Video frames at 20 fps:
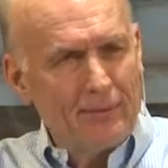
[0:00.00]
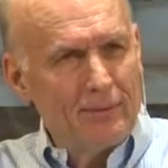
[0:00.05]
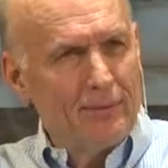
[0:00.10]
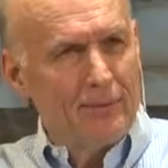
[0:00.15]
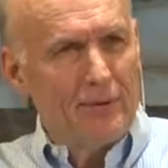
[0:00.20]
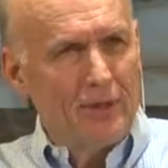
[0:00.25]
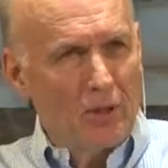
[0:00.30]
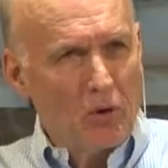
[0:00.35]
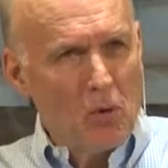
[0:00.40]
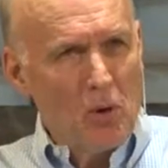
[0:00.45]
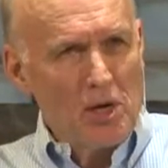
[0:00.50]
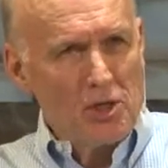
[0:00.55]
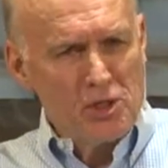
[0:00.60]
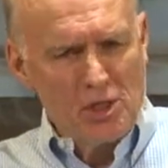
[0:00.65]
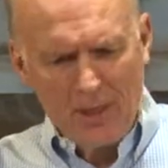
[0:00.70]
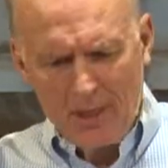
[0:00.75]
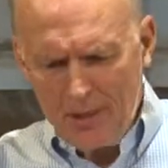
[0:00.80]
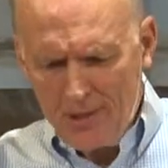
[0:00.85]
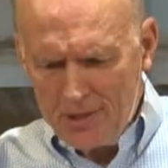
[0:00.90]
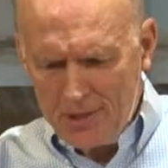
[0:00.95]
The question
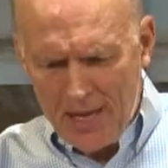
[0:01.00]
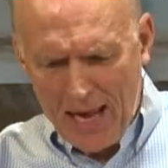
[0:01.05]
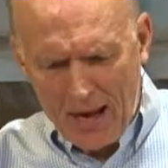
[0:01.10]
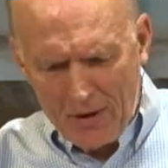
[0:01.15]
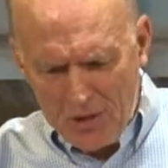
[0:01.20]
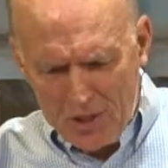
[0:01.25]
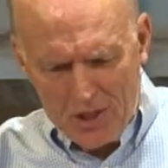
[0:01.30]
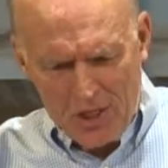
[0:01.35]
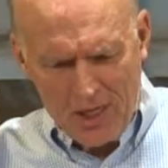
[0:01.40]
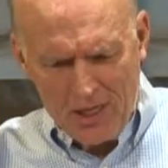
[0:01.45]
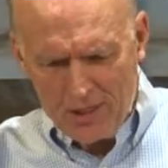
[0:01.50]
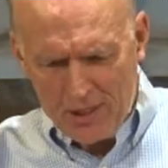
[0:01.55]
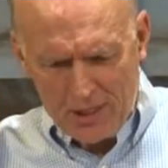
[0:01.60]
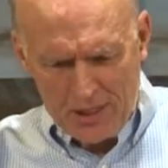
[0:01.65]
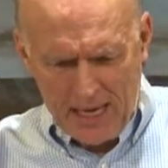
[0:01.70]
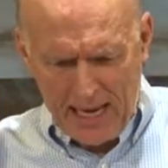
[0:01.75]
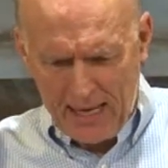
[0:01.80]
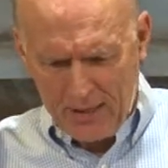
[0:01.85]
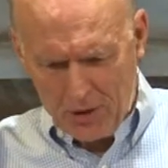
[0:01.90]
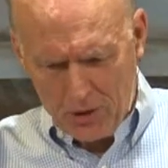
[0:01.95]
here is, how does Jesus
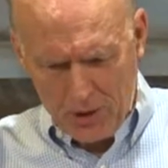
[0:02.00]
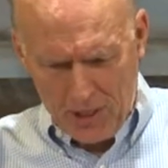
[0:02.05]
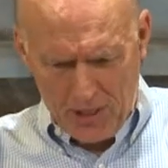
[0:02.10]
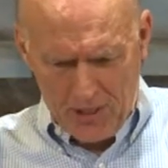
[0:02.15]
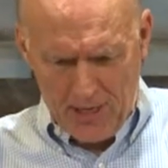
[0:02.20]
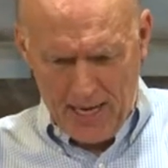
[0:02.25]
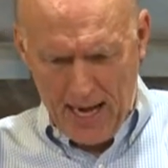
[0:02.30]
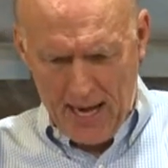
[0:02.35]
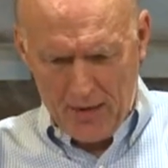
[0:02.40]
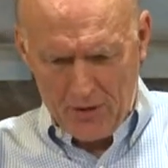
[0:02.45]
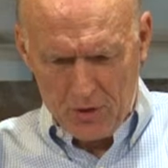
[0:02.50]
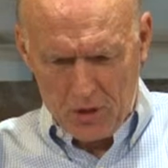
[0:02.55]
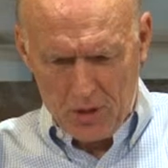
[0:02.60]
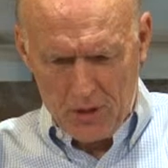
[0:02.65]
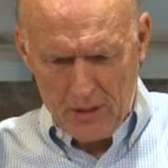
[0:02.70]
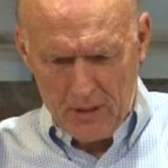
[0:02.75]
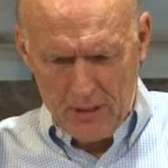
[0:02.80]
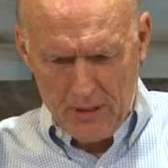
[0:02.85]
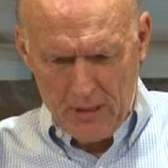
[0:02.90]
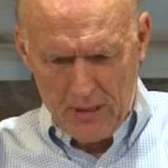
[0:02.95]
handle our doubts
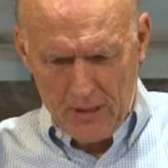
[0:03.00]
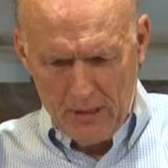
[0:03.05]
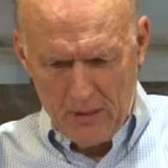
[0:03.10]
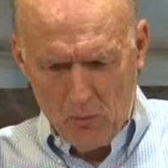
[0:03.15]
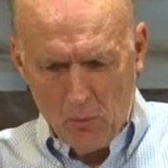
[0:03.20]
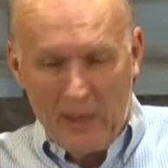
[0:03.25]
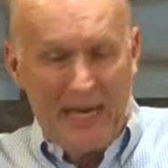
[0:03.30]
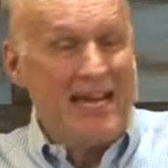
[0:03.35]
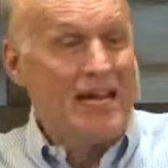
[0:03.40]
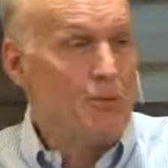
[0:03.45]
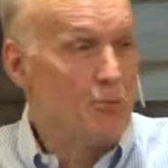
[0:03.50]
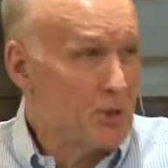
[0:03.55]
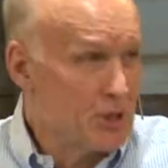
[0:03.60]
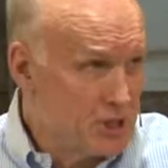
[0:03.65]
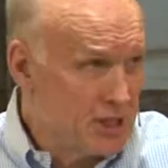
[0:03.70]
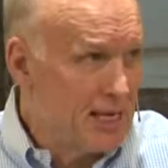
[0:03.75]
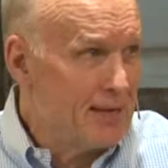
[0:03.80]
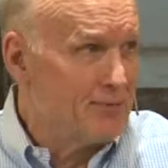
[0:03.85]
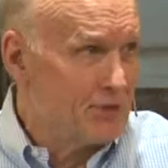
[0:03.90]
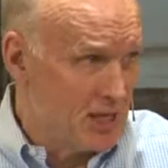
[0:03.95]
when he
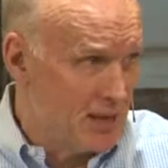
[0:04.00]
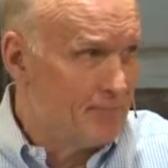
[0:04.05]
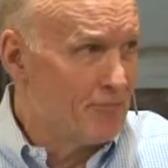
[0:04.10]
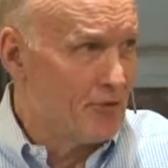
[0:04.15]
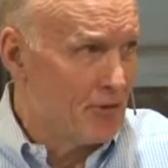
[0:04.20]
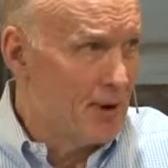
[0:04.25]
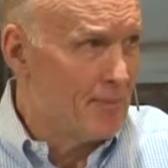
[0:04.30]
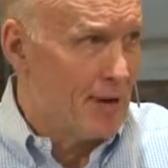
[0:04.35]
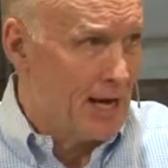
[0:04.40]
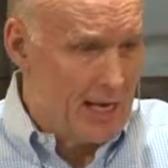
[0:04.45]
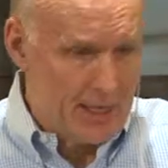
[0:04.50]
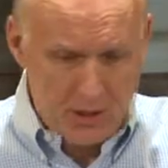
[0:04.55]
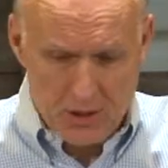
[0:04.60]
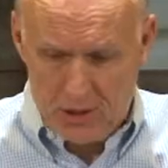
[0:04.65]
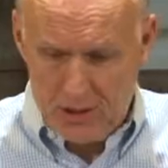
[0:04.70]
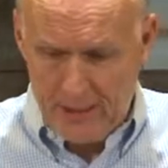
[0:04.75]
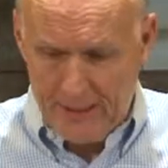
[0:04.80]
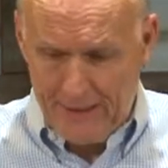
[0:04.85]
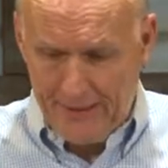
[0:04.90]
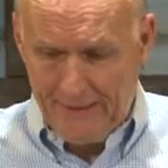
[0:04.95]
receives them from
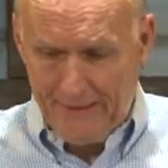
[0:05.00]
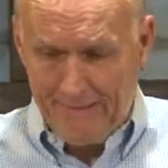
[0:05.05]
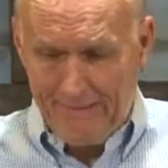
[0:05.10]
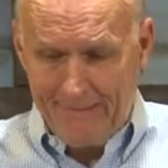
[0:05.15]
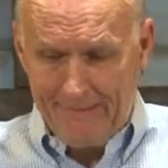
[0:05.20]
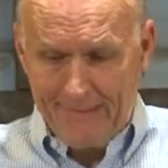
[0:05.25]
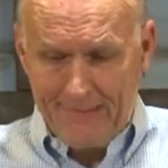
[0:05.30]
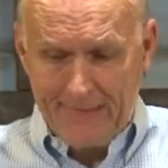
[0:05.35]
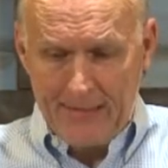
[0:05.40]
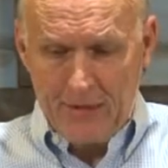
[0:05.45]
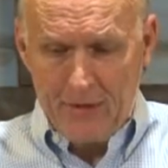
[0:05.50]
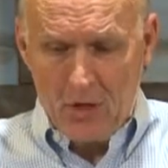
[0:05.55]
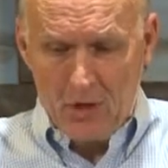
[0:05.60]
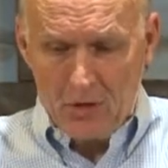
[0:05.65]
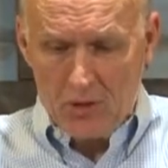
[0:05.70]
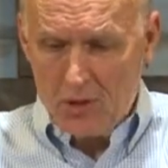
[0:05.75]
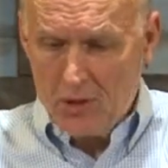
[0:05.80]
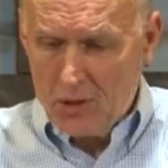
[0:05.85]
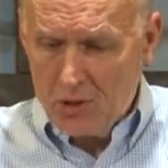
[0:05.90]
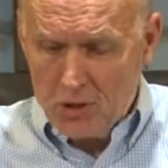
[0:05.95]
us?
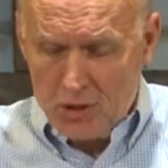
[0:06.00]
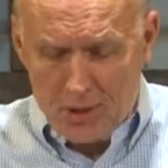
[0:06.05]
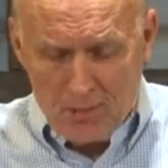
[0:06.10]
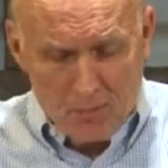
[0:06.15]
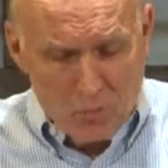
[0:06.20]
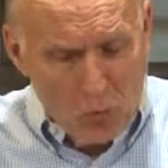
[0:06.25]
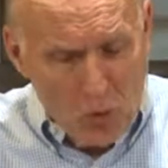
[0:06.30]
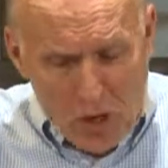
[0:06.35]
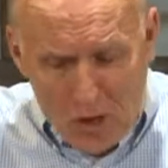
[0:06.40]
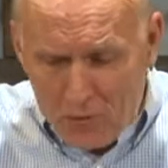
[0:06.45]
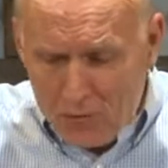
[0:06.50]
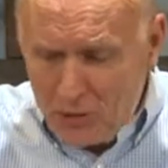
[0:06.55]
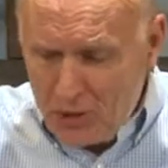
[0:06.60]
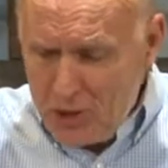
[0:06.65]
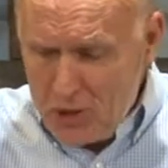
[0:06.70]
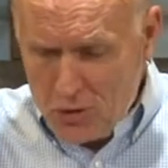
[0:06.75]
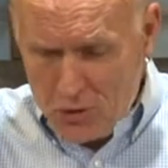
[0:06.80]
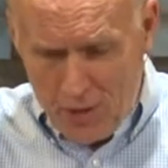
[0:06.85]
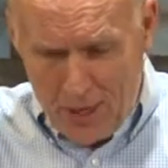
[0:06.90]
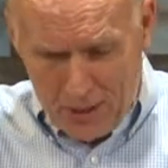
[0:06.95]
There's some wonderful
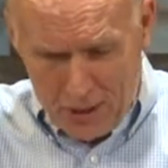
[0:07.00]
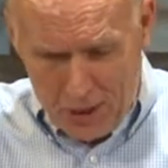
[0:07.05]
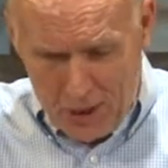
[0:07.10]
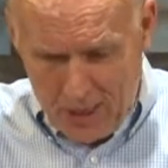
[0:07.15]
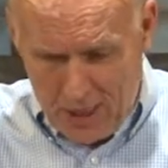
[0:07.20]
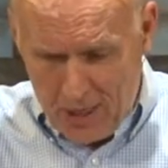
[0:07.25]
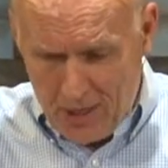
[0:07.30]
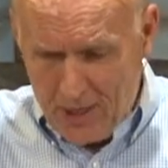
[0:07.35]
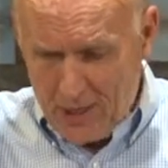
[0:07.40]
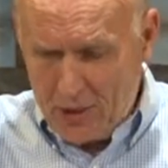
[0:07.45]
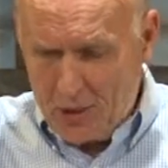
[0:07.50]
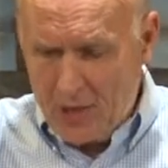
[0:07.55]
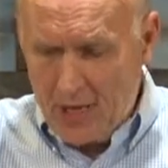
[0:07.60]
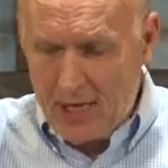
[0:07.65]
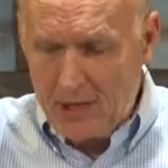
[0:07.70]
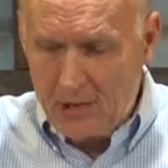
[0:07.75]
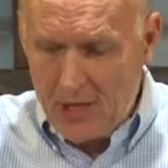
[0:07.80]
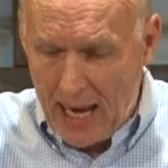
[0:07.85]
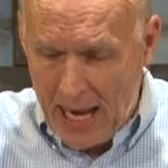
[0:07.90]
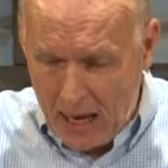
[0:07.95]
instruction here. It
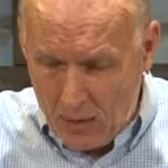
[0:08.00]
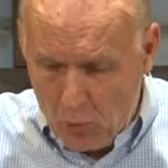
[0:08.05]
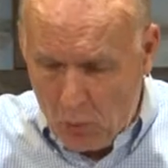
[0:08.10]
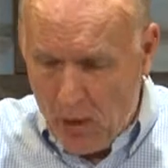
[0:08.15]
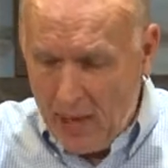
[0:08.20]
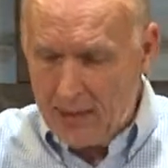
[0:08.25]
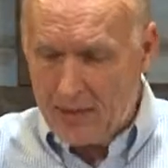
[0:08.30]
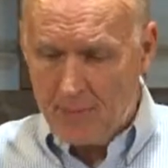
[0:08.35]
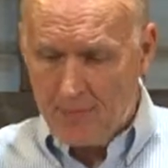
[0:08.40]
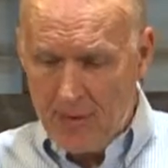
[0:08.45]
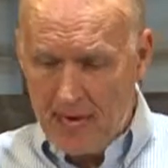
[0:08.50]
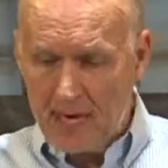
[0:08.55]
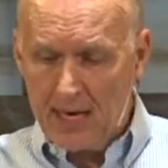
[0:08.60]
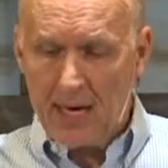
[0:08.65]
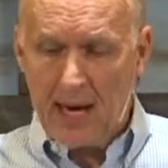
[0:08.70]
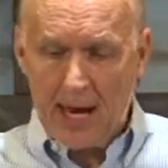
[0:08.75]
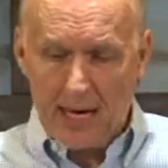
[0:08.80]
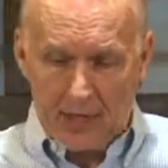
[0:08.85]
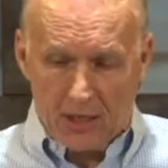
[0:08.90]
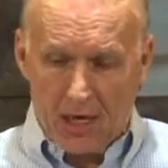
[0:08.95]
says, and when the men
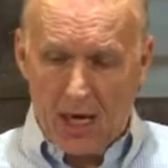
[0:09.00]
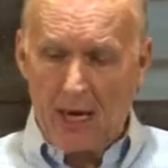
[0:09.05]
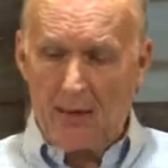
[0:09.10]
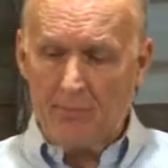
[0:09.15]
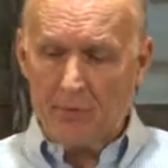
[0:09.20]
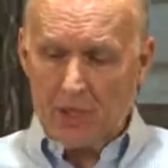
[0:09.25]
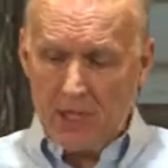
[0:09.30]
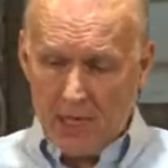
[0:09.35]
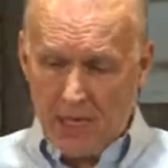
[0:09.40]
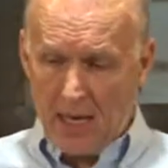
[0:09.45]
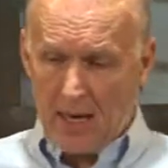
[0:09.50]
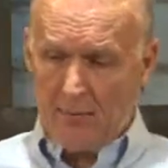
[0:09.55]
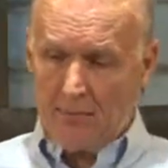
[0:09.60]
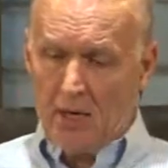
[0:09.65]
had come to him,